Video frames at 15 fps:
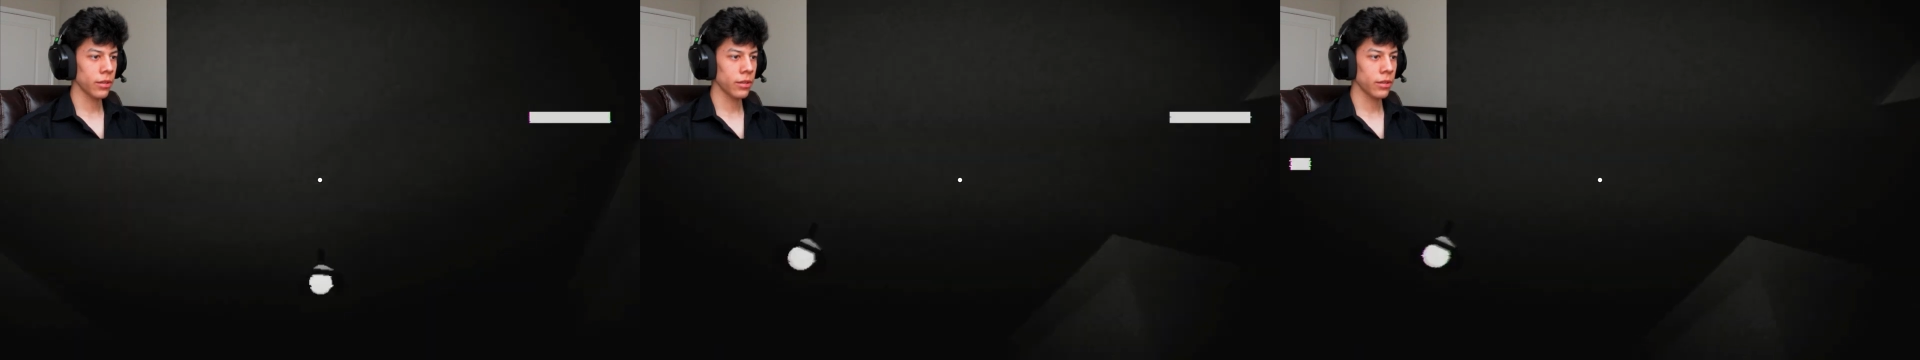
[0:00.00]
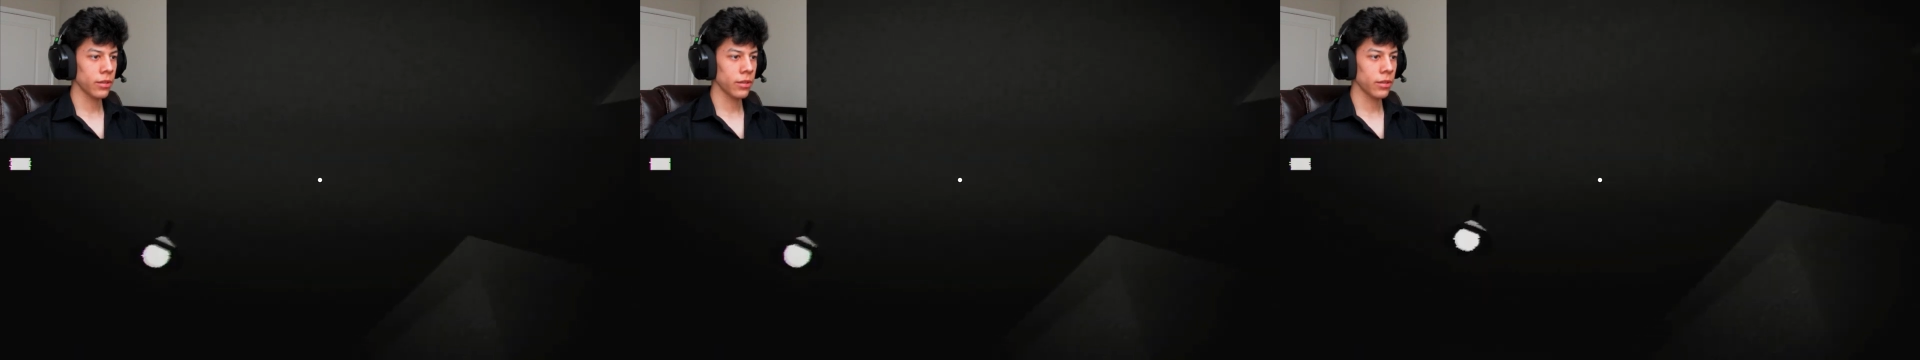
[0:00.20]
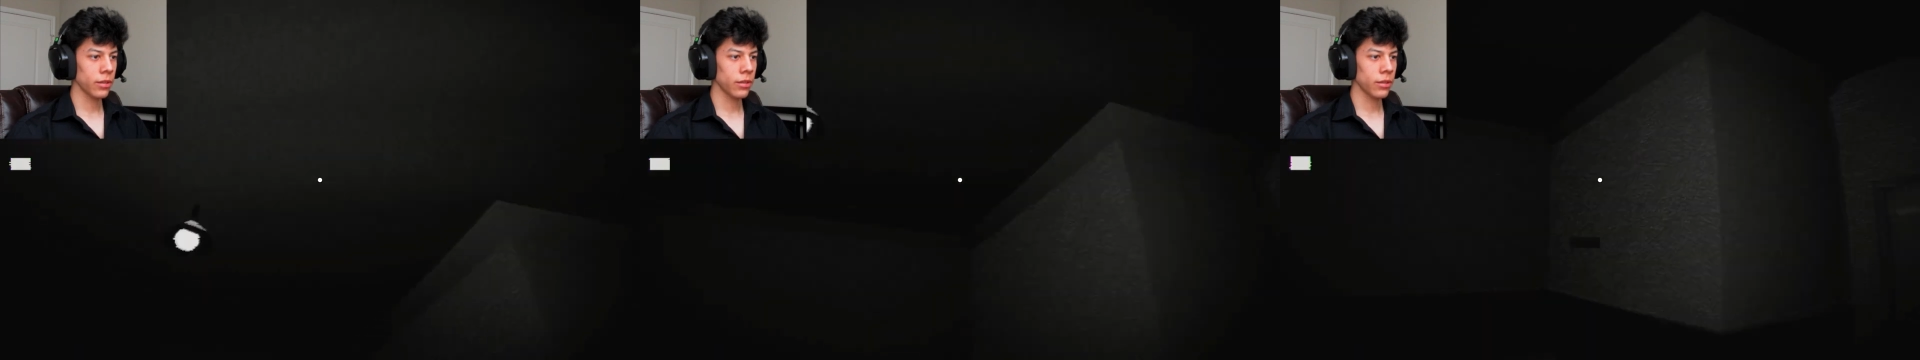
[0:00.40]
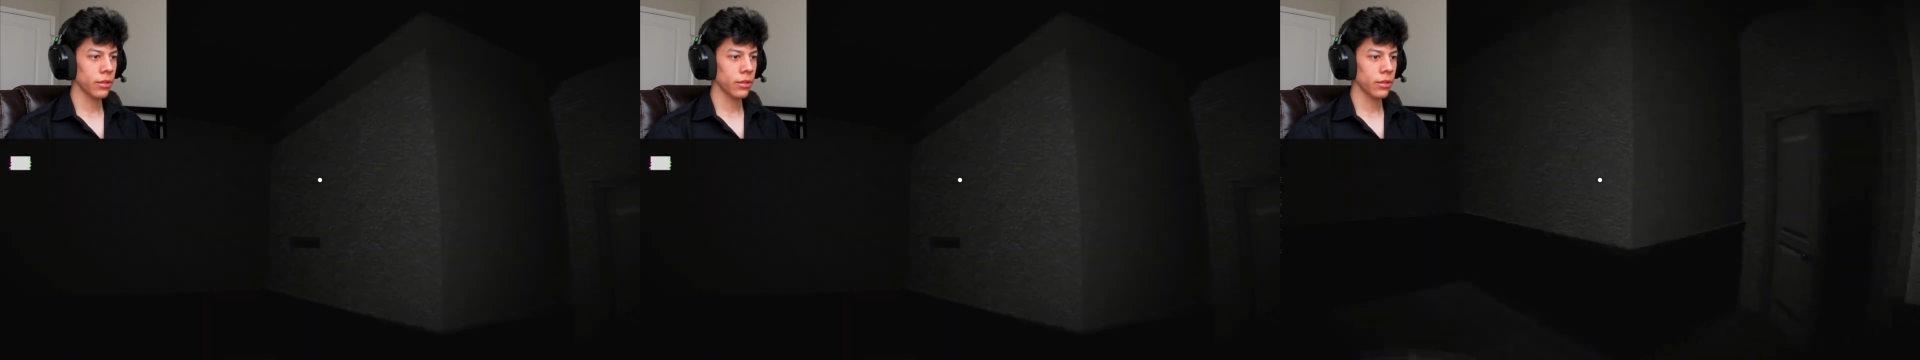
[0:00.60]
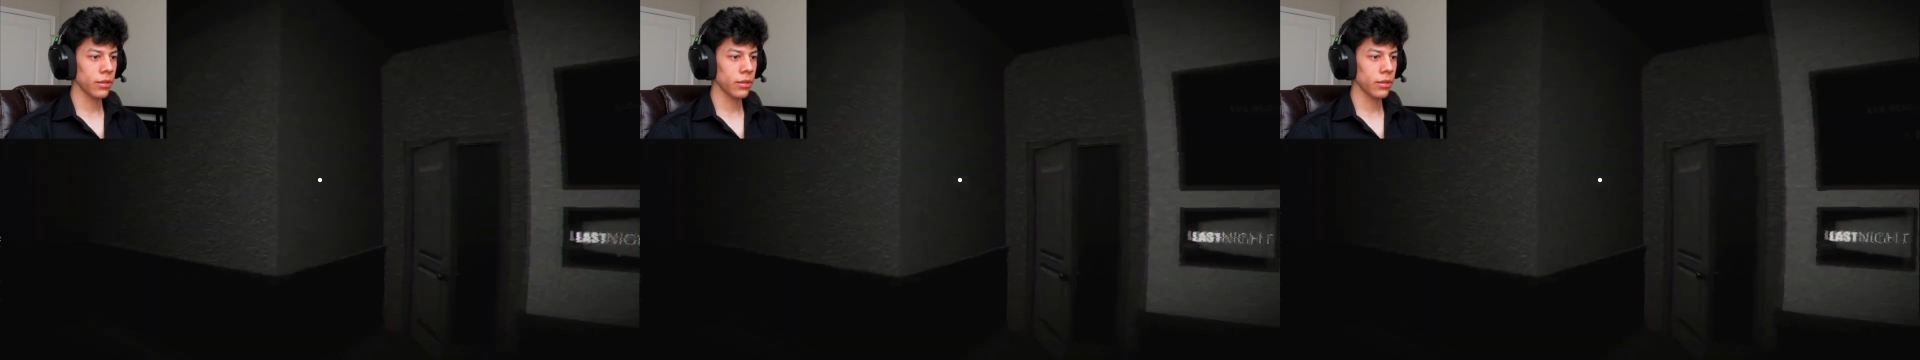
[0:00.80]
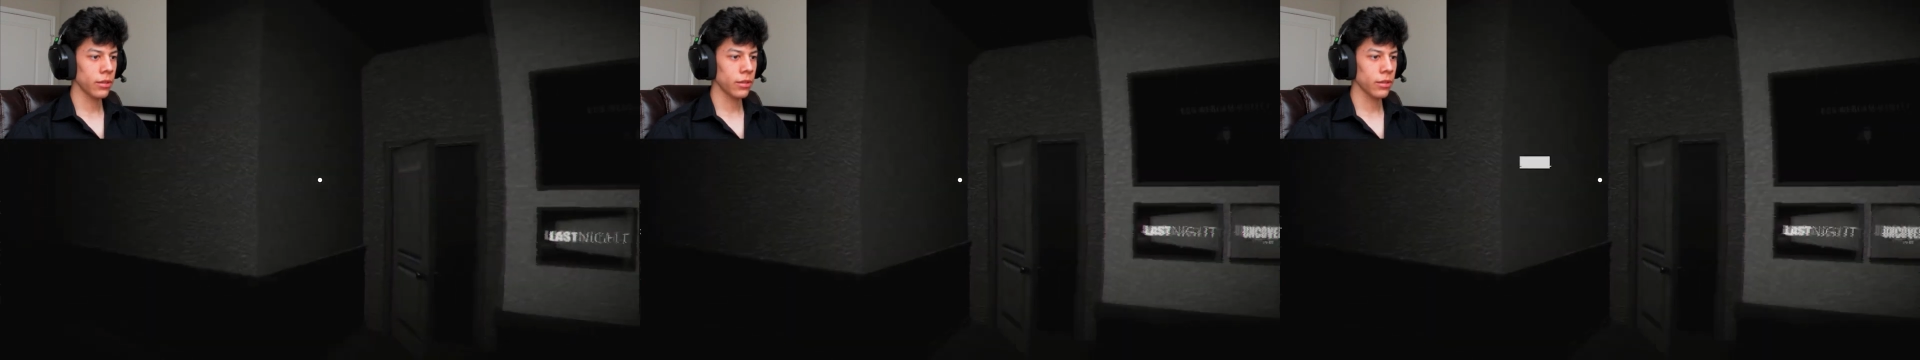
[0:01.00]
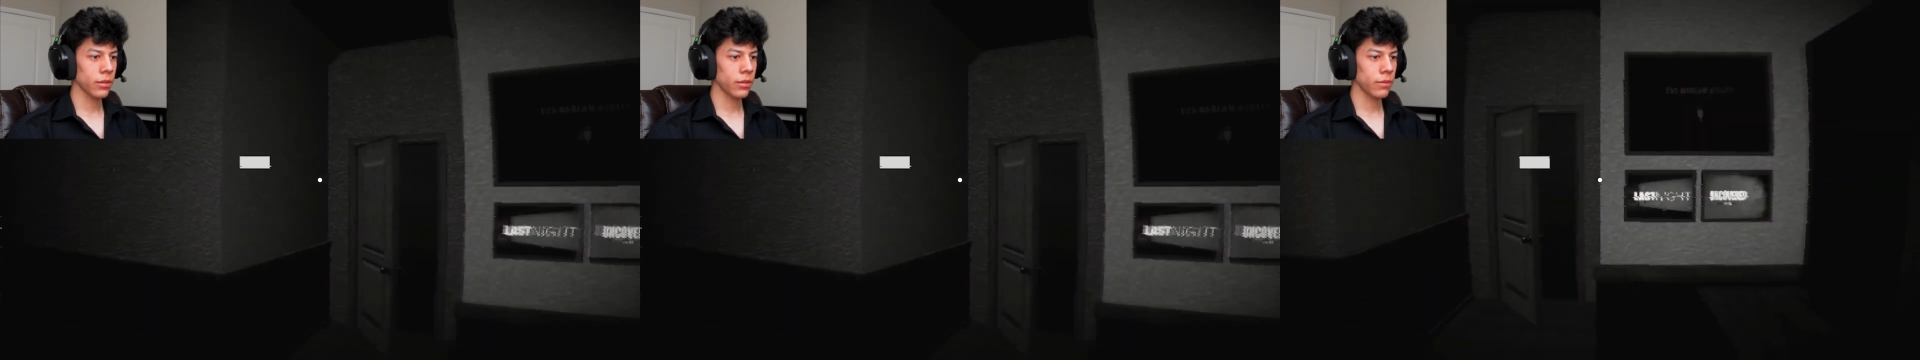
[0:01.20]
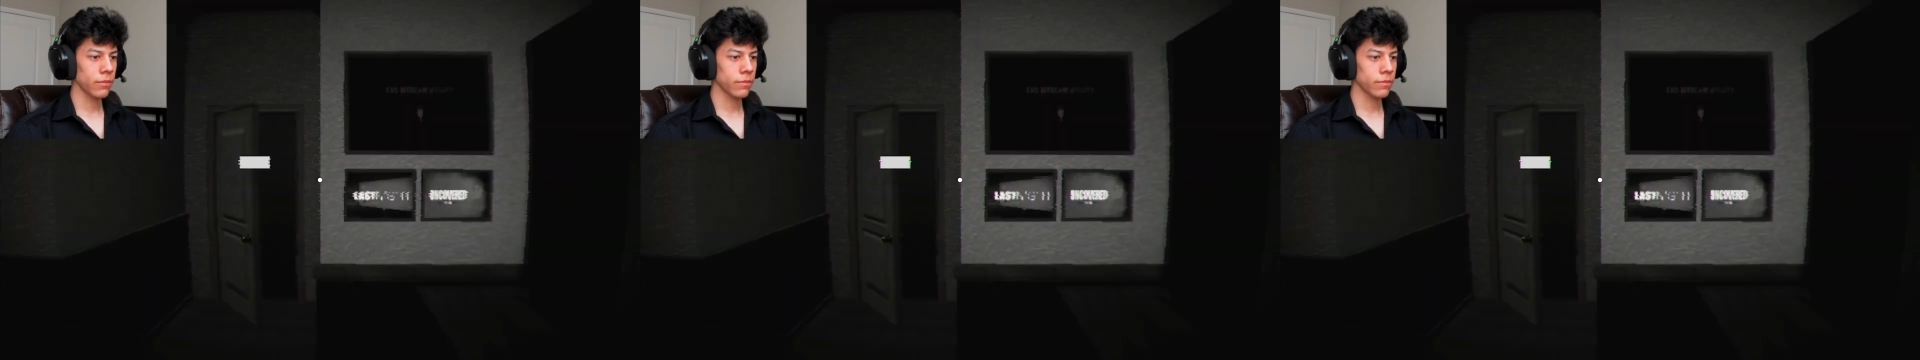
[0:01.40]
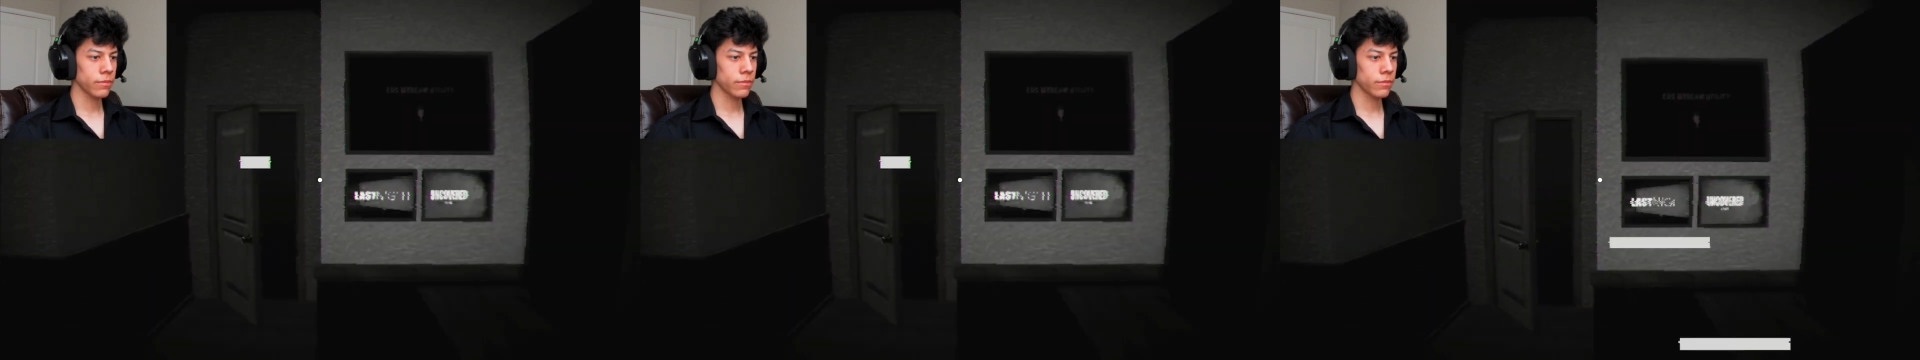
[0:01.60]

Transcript: (silence)